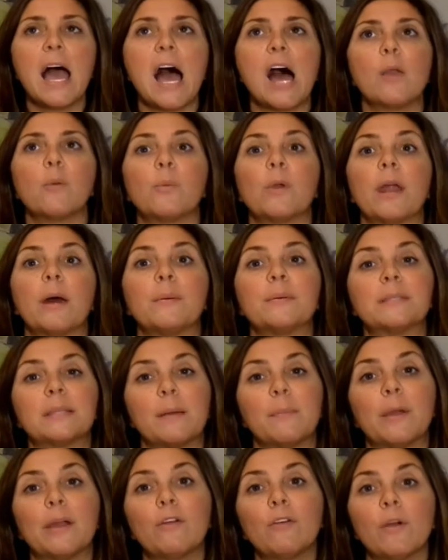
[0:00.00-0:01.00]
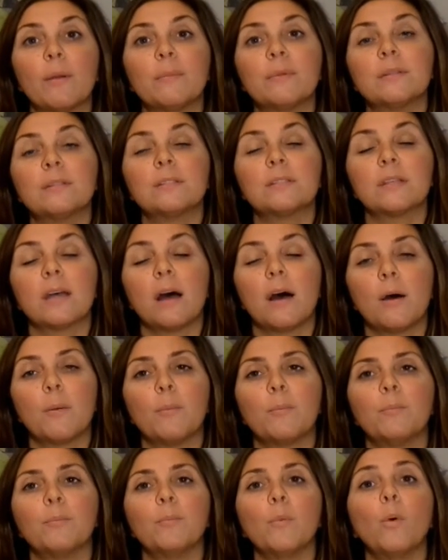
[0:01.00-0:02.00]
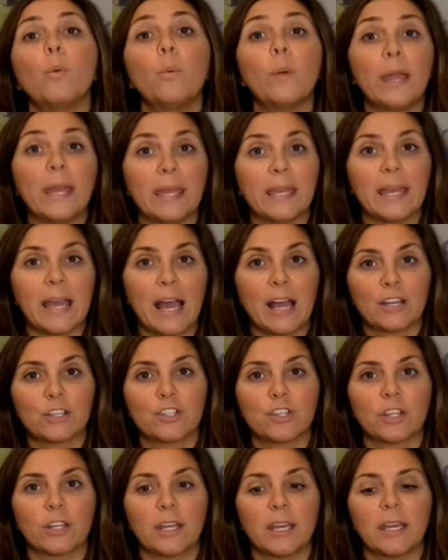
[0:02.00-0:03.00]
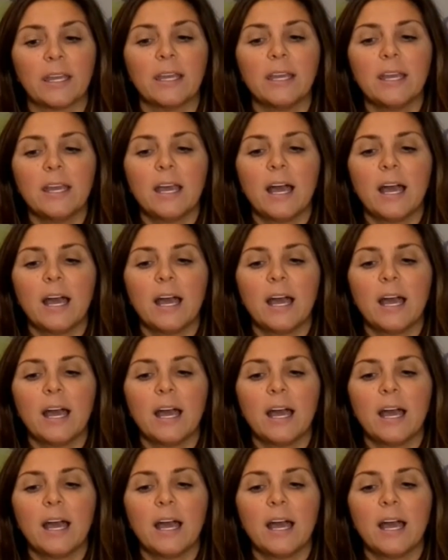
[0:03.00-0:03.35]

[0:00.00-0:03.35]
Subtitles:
And when I was at my grandma's wake, actually,